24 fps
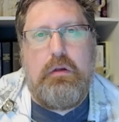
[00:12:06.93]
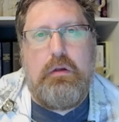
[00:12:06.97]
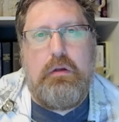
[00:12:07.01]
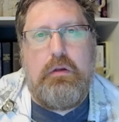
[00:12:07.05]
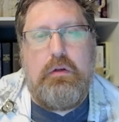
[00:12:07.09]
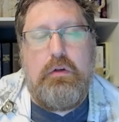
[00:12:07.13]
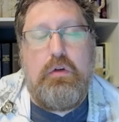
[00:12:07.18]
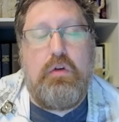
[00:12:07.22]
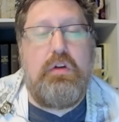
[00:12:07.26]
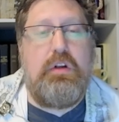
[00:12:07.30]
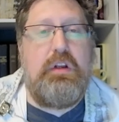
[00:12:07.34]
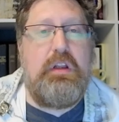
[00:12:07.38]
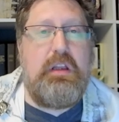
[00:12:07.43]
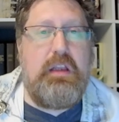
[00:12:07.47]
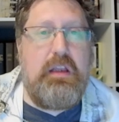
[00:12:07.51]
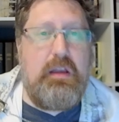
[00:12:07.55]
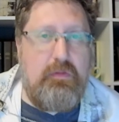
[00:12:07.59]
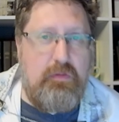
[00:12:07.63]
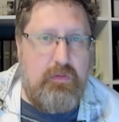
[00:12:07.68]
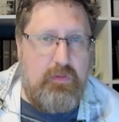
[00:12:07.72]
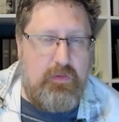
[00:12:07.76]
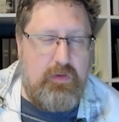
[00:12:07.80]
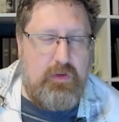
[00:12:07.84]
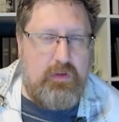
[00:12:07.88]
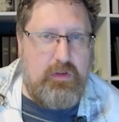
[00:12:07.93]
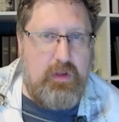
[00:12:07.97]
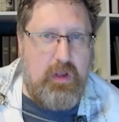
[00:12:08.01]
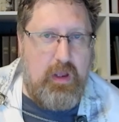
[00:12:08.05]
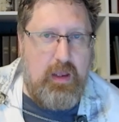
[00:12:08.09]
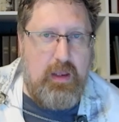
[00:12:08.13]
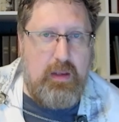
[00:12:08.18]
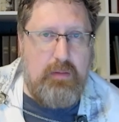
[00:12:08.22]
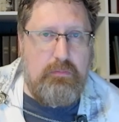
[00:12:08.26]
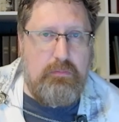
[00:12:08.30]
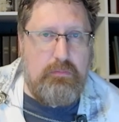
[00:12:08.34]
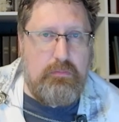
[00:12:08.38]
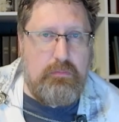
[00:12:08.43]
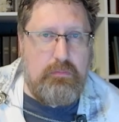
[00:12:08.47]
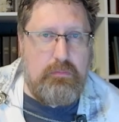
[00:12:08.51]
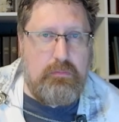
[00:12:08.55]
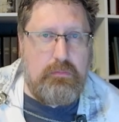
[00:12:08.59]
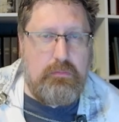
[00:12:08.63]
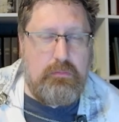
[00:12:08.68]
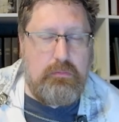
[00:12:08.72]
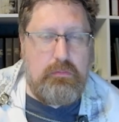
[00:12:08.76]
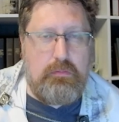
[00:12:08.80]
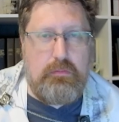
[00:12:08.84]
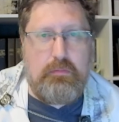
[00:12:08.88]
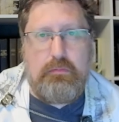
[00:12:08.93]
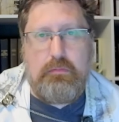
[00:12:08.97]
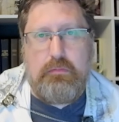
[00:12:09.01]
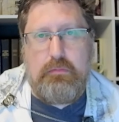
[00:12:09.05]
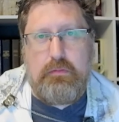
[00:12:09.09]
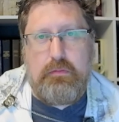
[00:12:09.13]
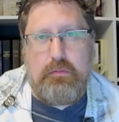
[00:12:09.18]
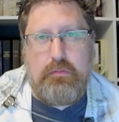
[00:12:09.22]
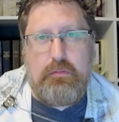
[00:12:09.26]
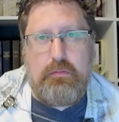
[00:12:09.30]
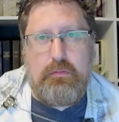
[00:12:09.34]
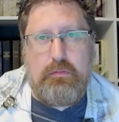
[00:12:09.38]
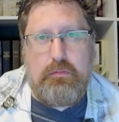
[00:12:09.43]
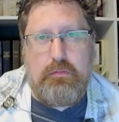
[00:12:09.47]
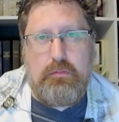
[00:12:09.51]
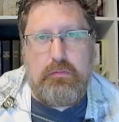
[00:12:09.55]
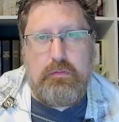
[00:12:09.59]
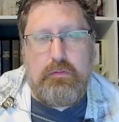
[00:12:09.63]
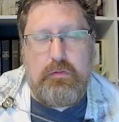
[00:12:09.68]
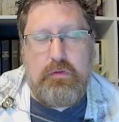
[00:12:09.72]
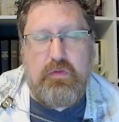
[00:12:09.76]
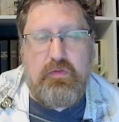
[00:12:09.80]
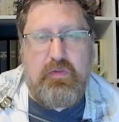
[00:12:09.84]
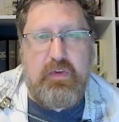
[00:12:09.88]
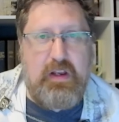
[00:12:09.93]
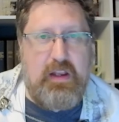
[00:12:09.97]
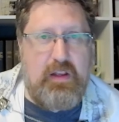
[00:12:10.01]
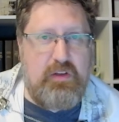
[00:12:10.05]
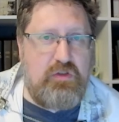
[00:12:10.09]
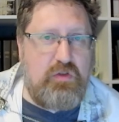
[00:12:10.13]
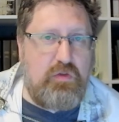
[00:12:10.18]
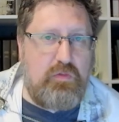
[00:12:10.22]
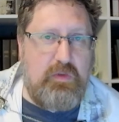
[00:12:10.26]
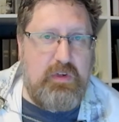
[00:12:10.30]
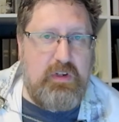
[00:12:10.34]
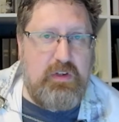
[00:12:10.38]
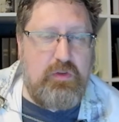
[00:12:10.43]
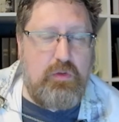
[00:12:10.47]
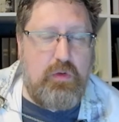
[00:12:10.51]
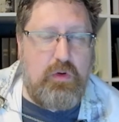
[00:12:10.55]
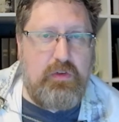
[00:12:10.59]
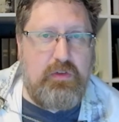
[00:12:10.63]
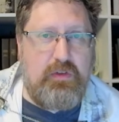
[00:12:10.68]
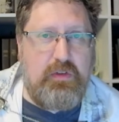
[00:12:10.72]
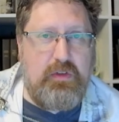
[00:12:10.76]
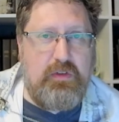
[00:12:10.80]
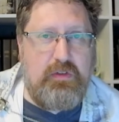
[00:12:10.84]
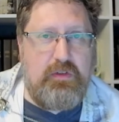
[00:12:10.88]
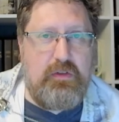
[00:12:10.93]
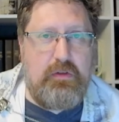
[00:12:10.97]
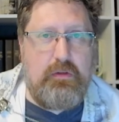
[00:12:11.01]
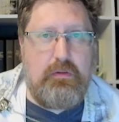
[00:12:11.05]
you're going to give of your time, your financial resources,